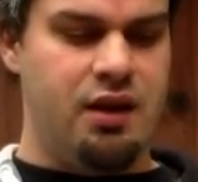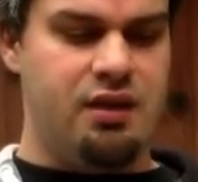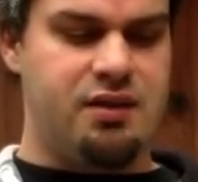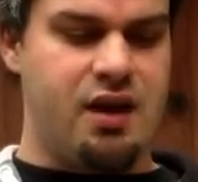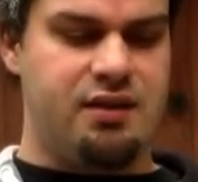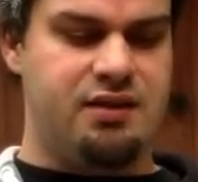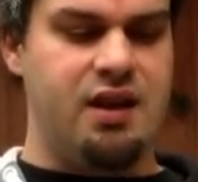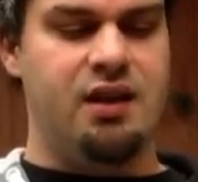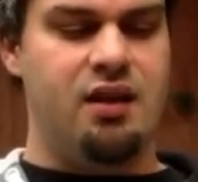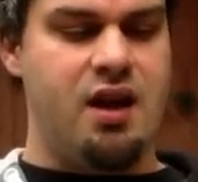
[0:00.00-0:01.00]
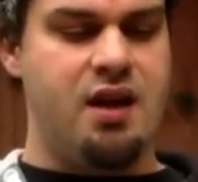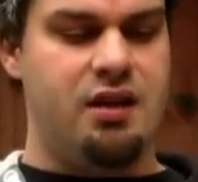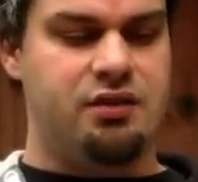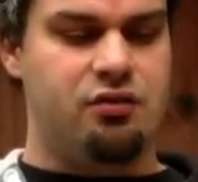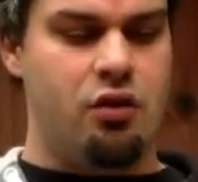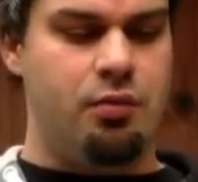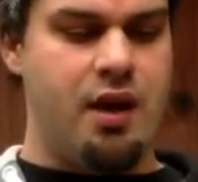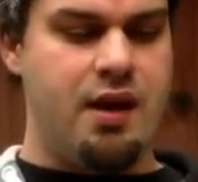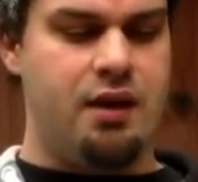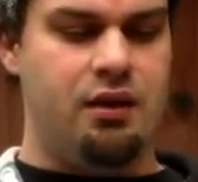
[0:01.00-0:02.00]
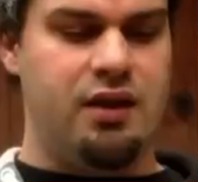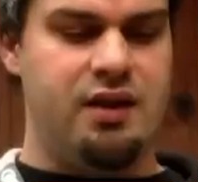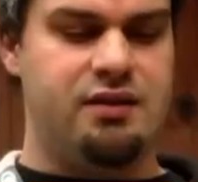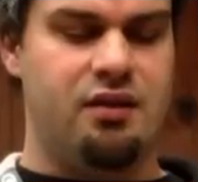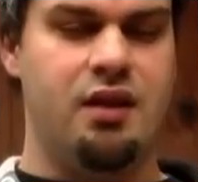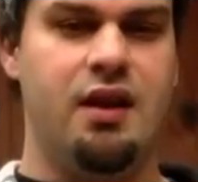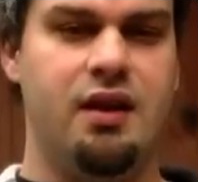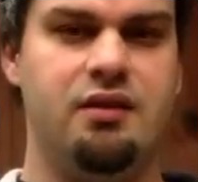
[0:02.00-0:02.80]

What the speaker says: It's got a steady light, a strobe light, and a laser.